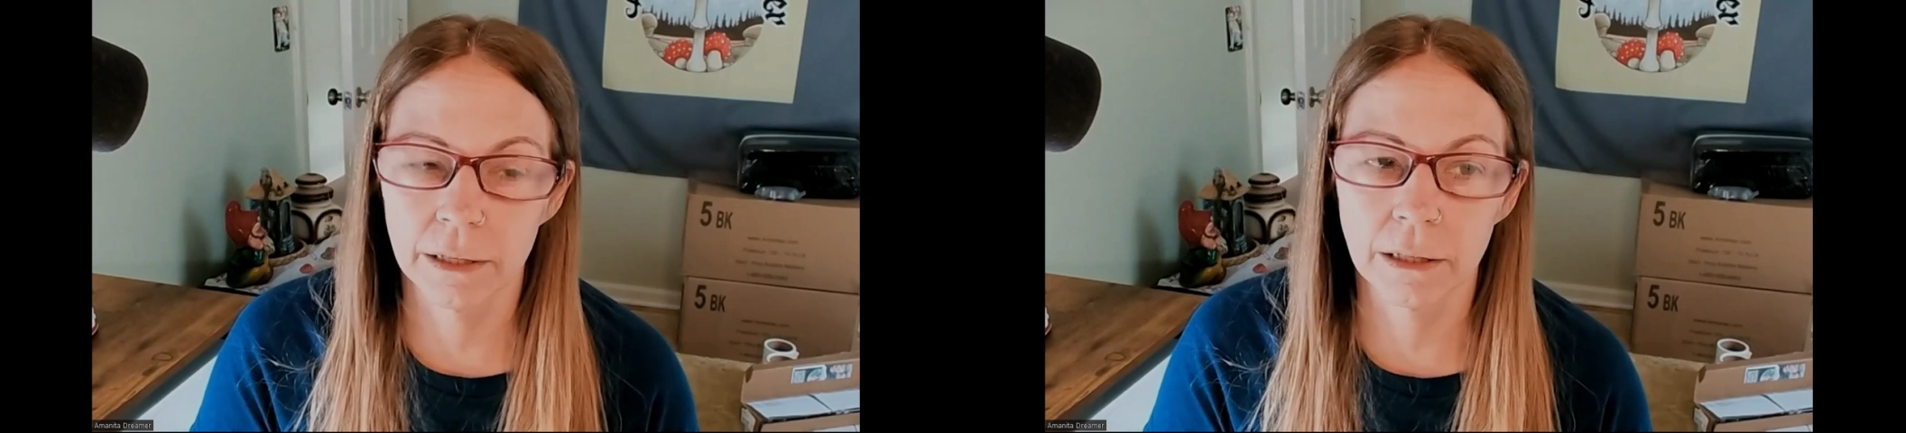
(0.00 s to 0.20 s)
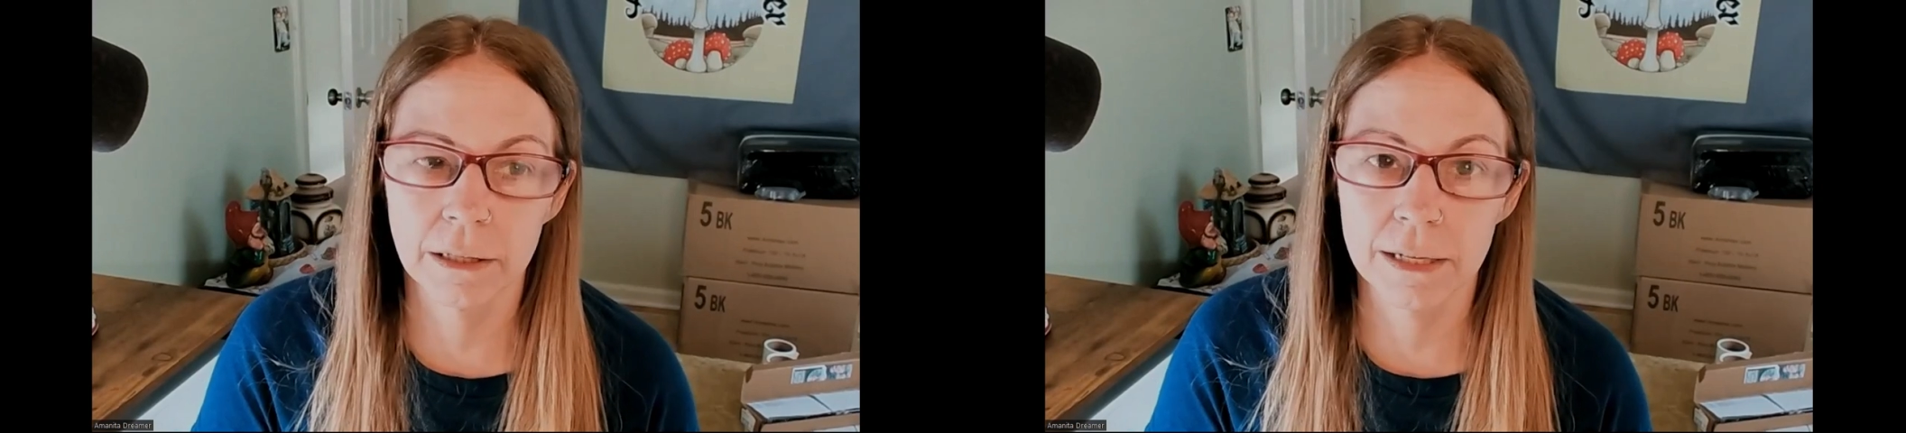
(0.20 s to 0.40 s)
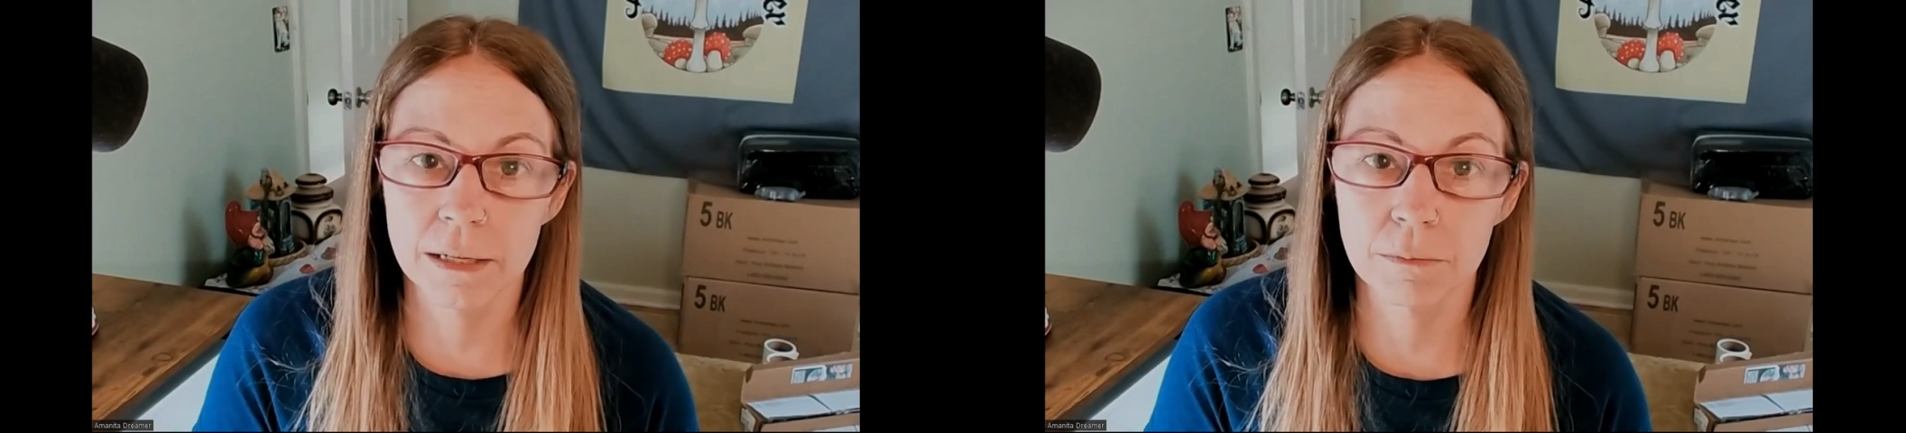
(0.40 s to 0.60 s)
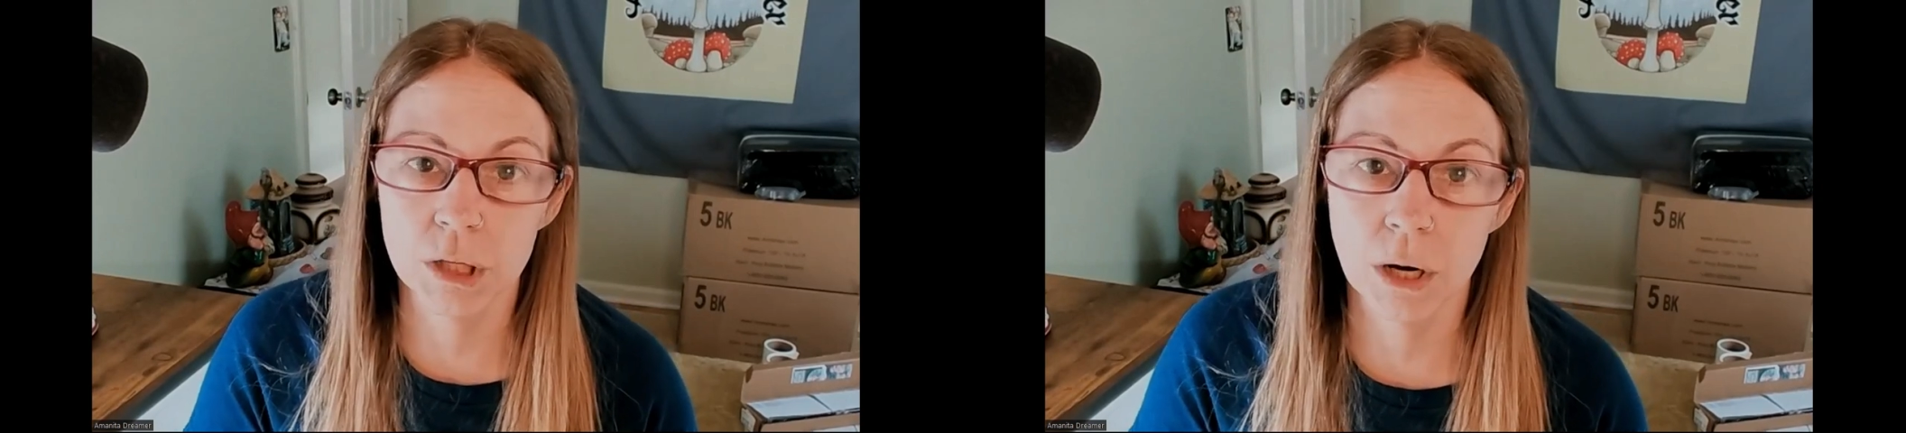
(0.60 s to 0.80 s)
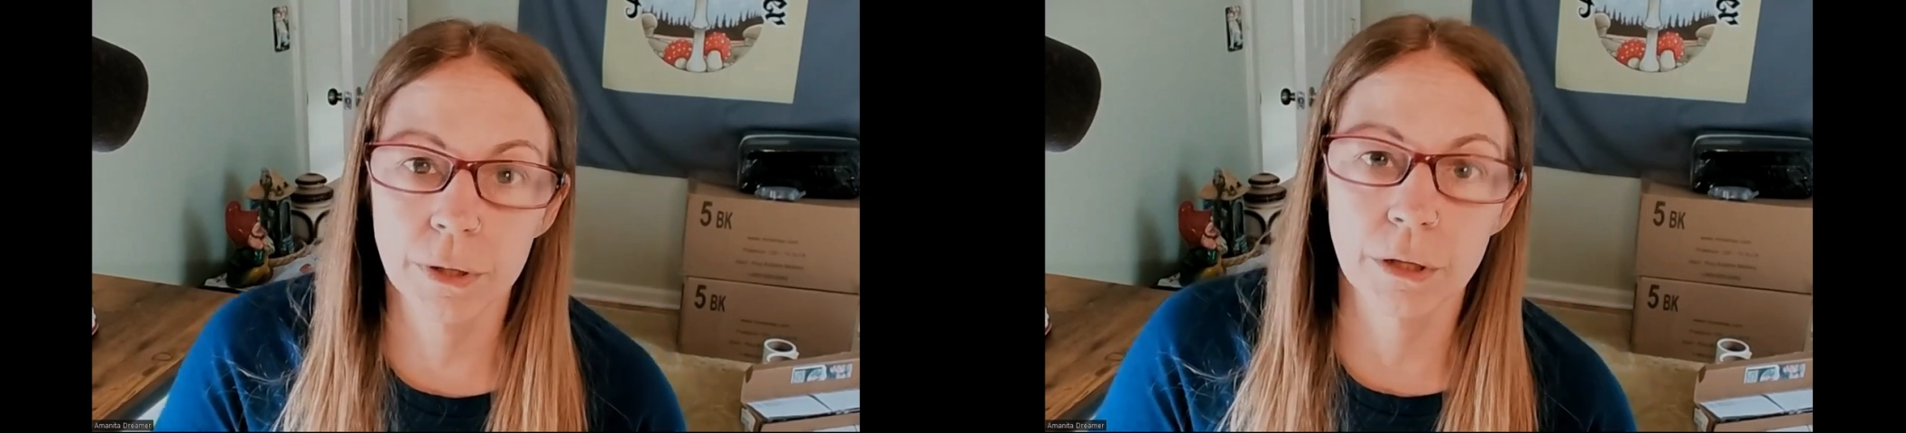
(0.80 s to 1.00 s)
and the things that I'm
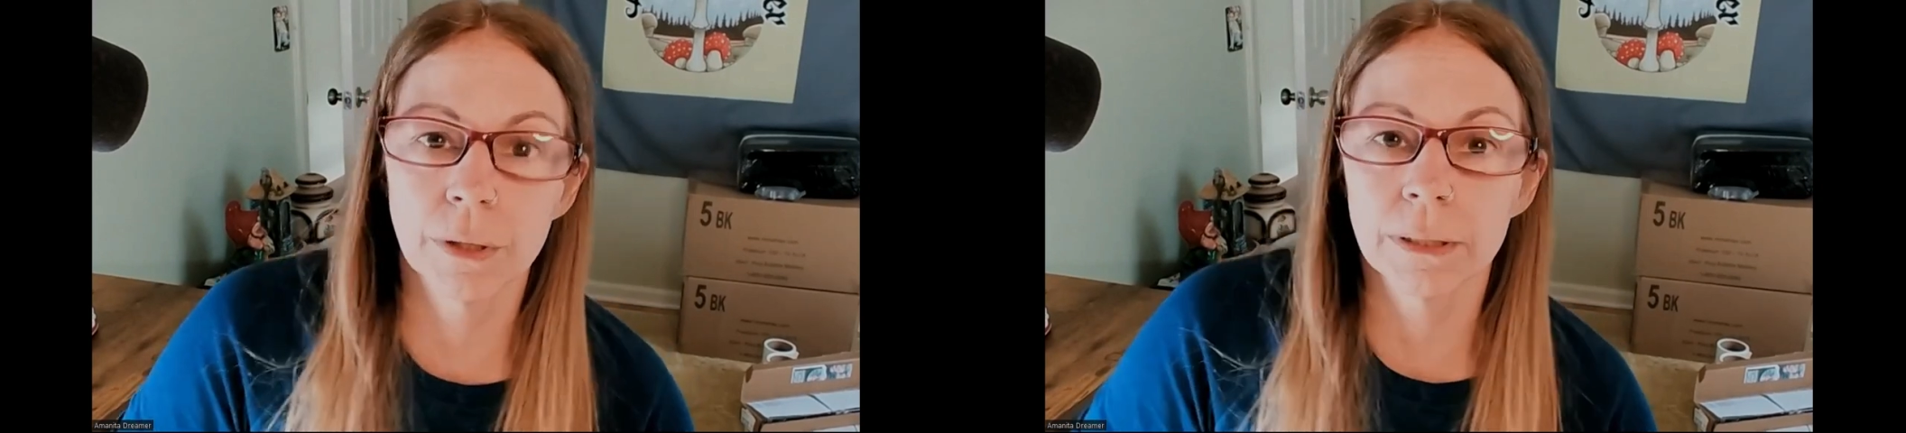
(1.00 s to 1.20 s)
showing you,